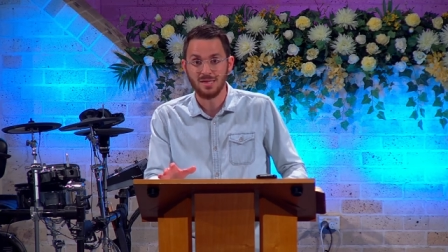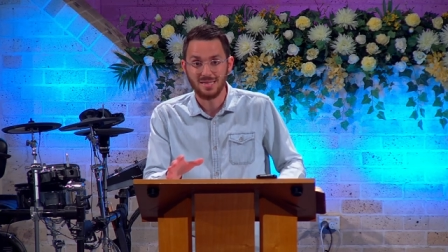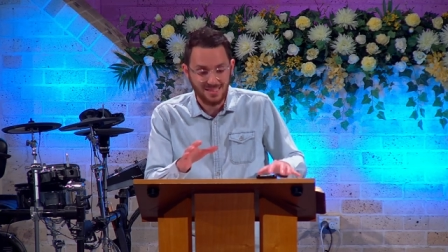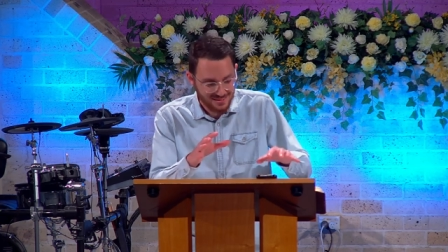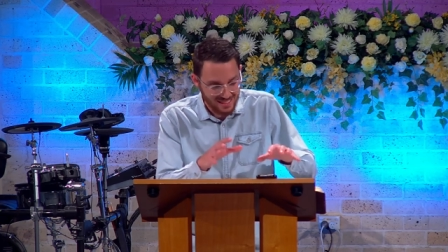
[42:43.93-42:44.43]

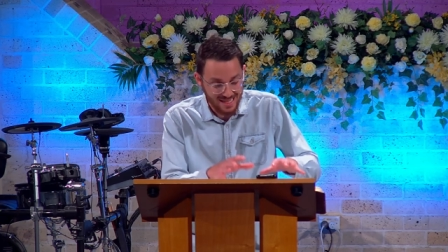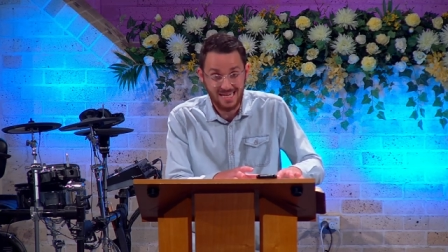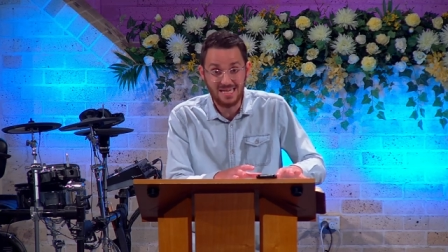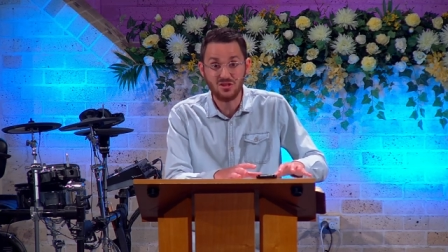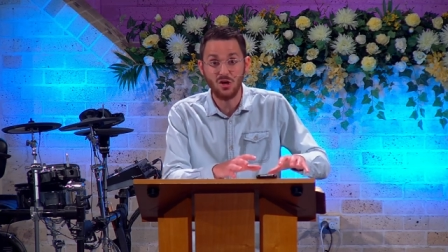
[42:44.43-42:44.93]
These are
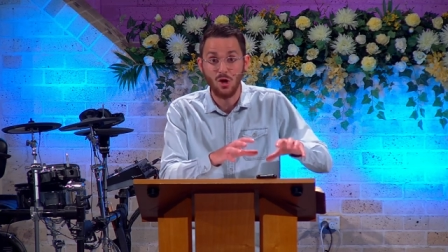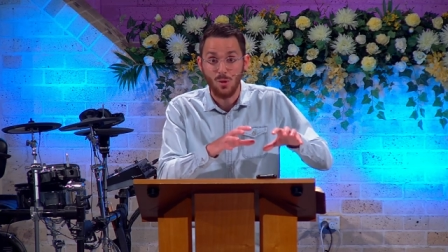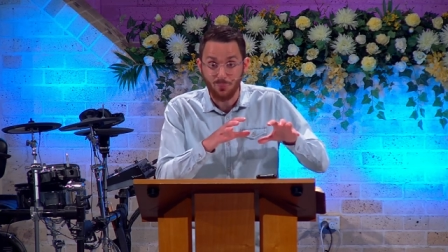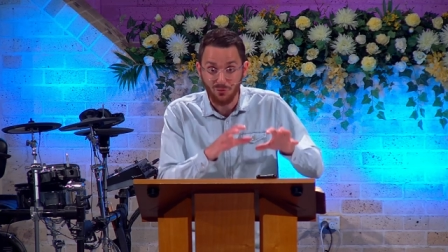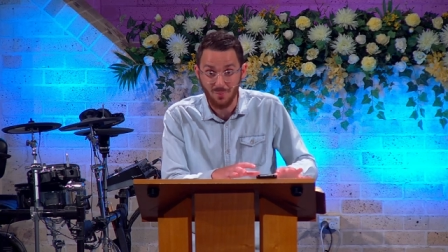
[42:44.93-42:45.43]
either
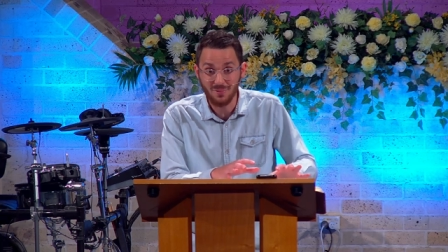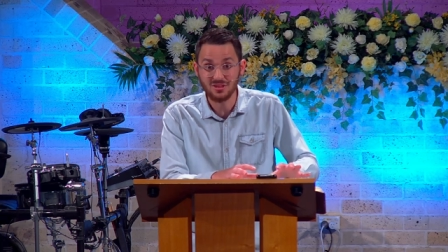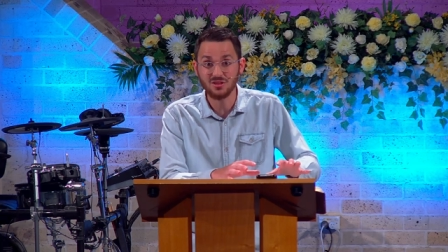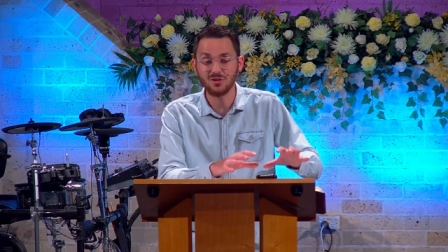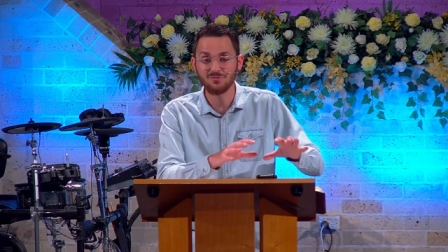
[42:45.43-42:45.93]

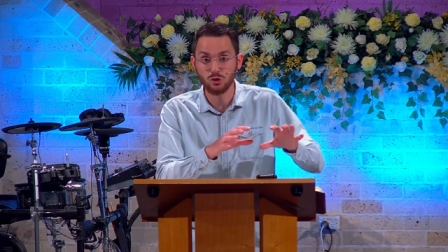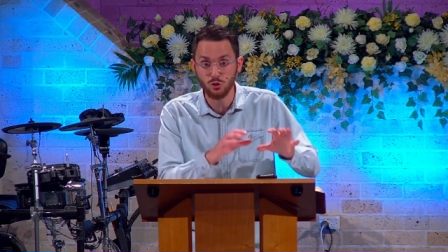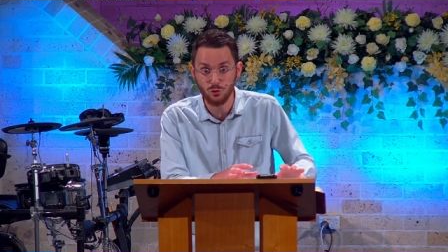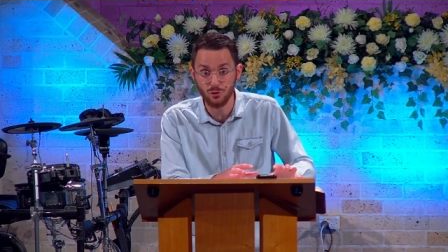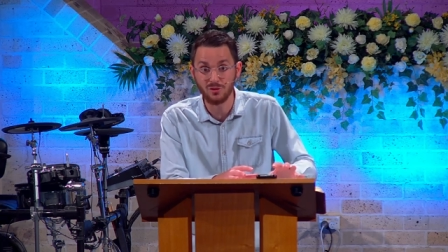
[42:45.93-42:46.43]
promises of
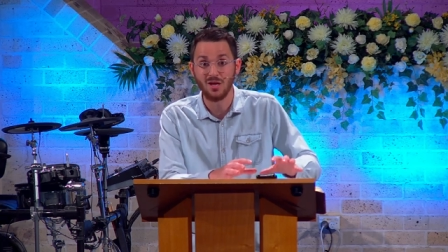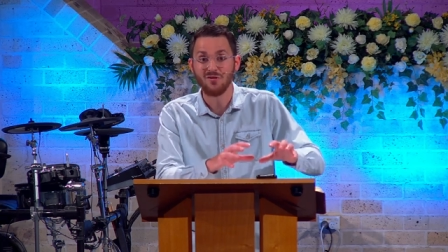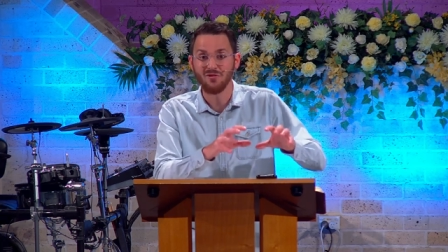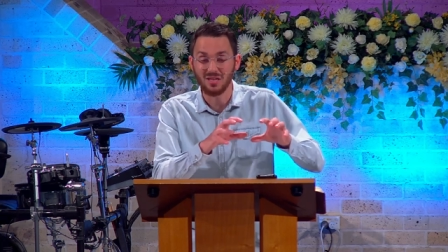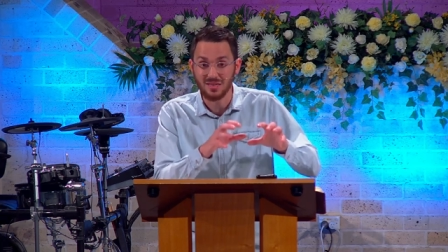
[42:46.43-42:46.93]
truth
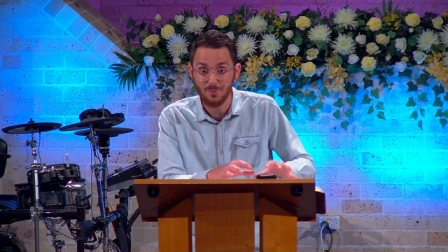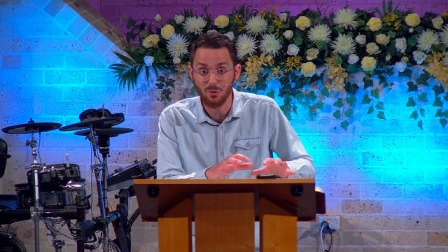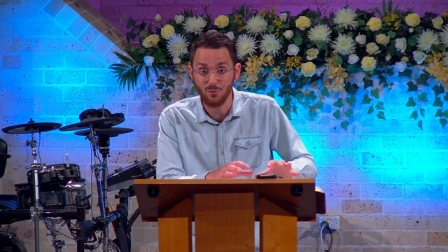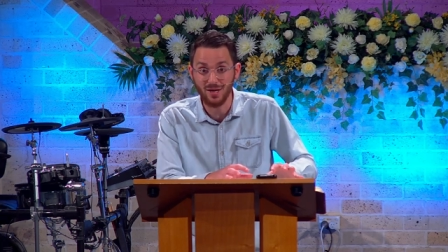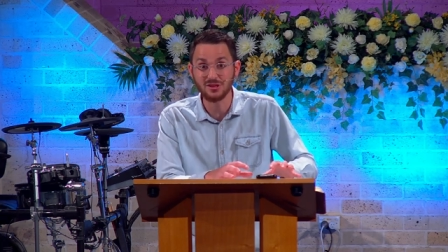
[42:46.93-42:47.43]
for
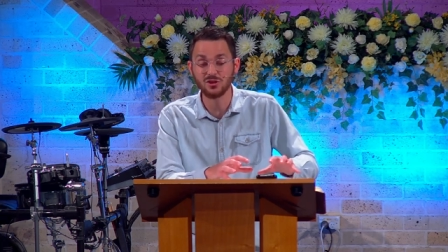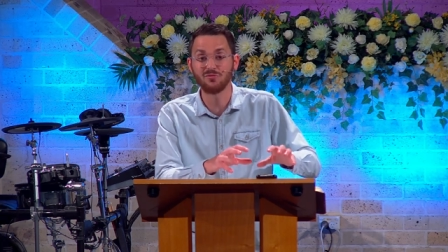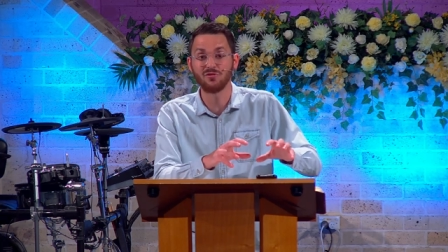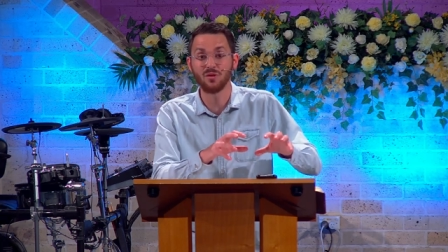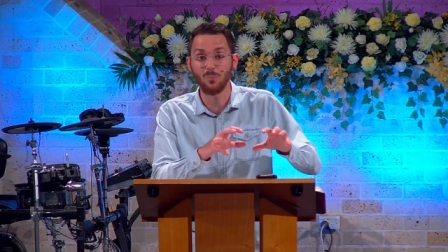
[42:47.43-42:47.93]

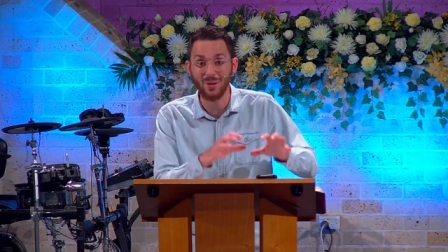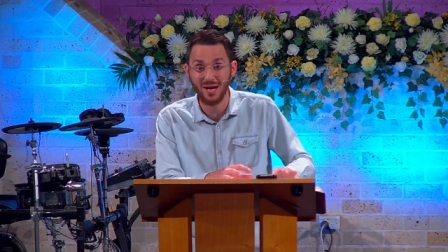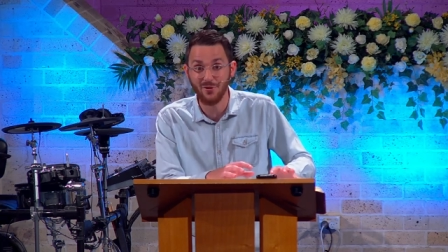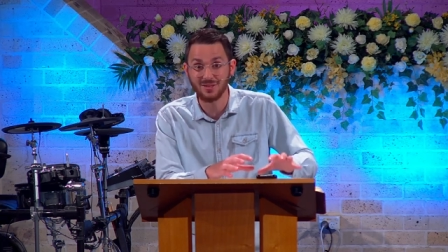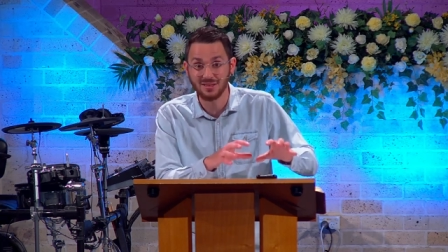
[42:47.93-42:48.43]
liberation from the
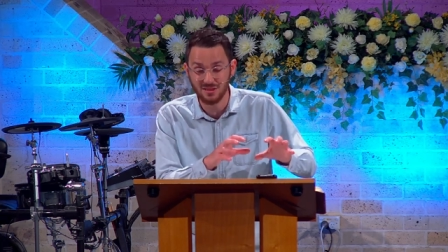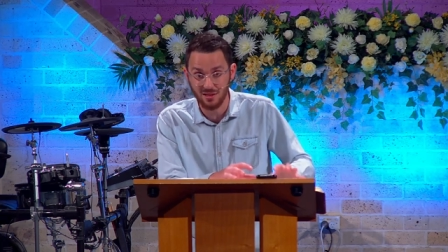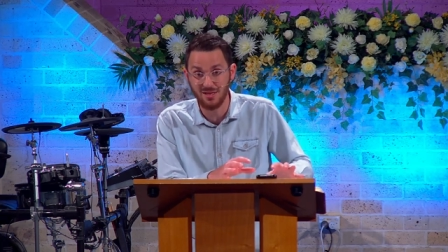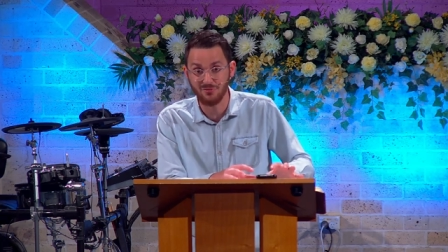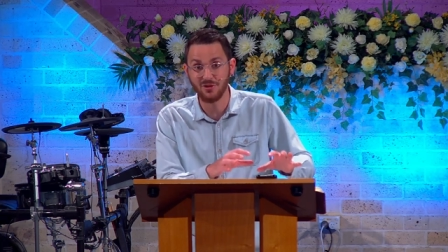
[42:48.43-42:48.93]
power and
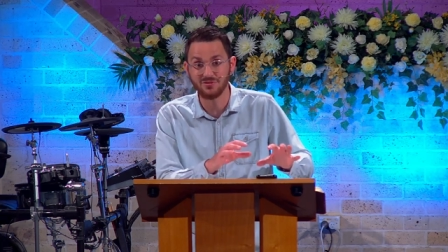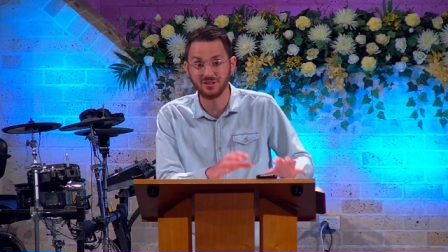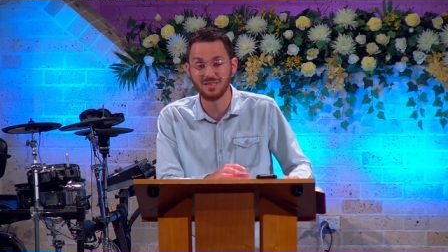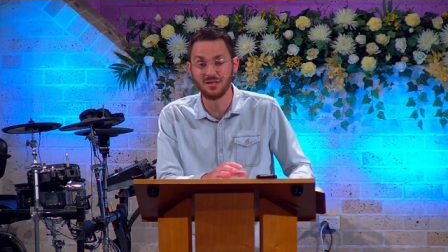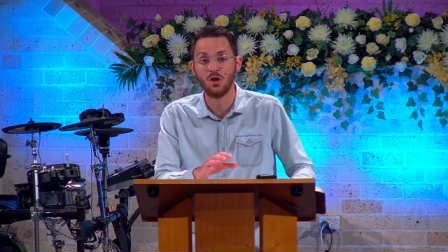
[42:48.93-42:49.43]
slavery of
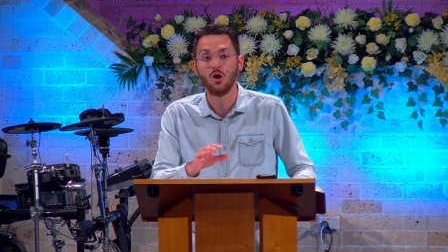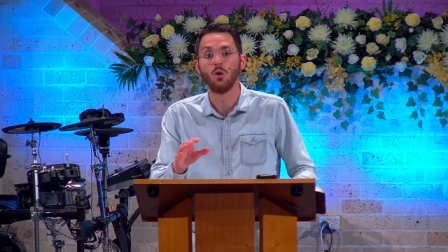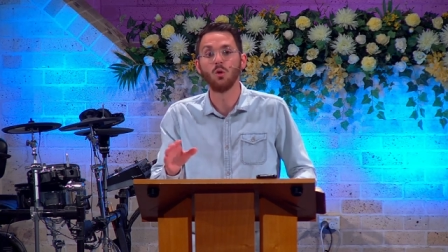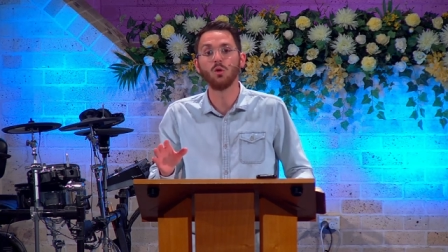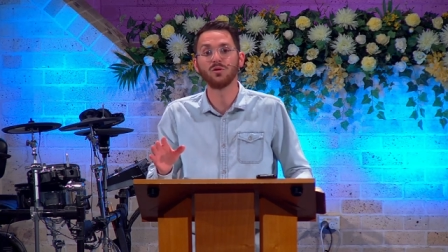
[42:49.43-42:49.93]
sin,
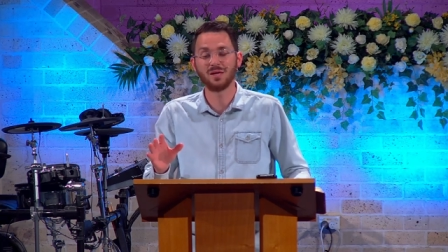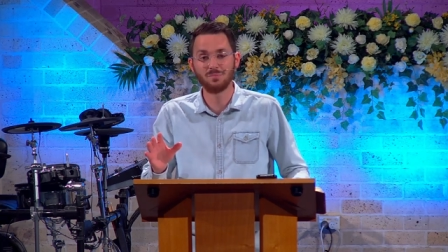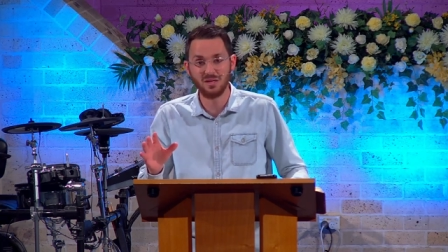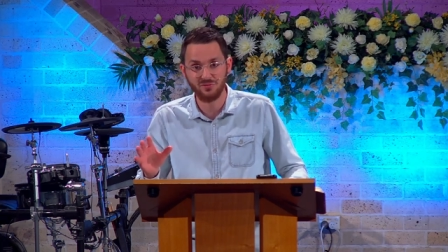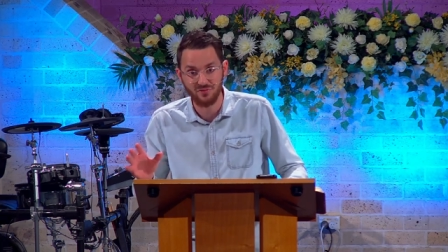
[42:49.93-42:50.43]
or they're
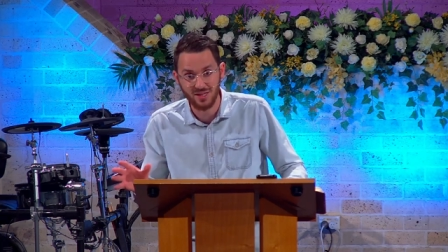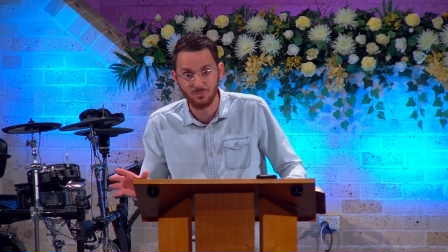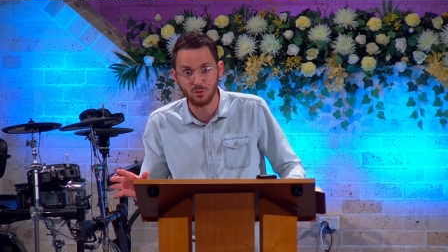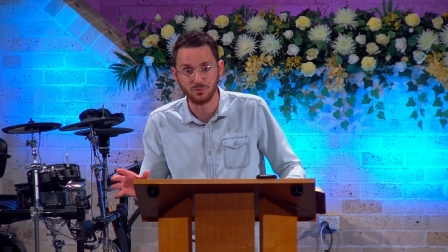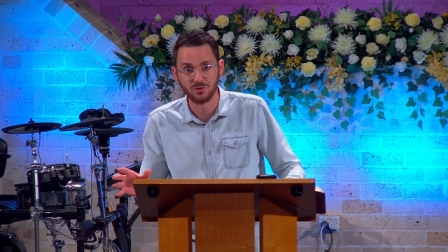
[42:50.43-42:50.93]
mere
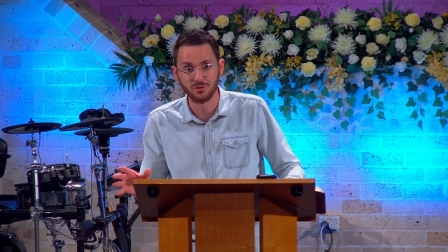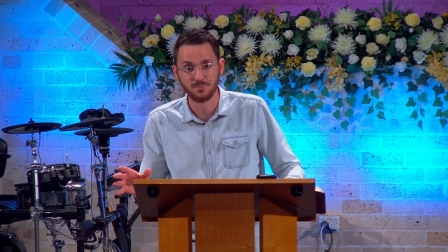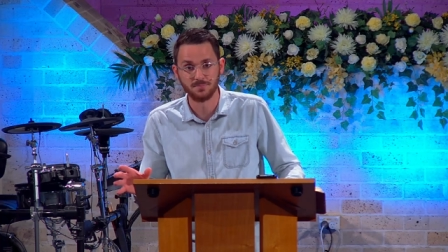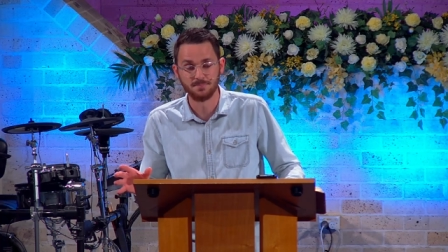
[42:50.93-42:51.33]
fables.